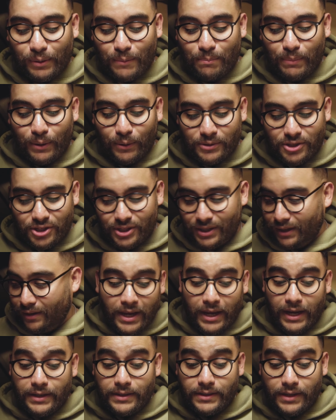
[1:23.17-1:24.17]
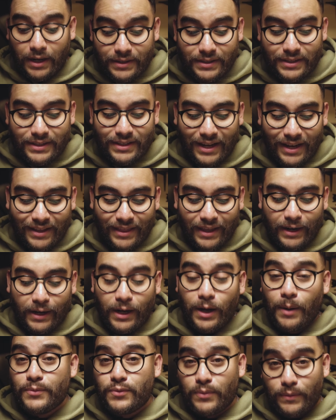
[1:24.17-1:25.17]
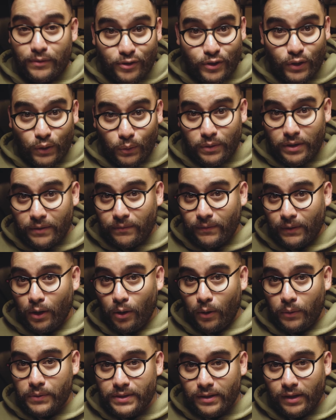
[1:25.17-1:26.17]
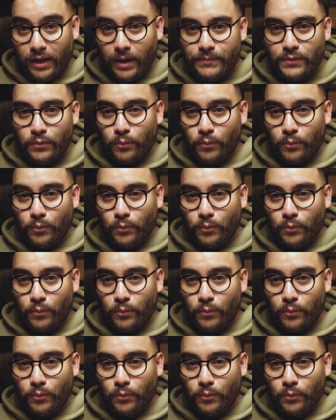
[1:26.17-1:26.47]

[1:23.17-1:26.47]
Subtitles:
build sheet, it does say that it comes with 2 different hose clamps,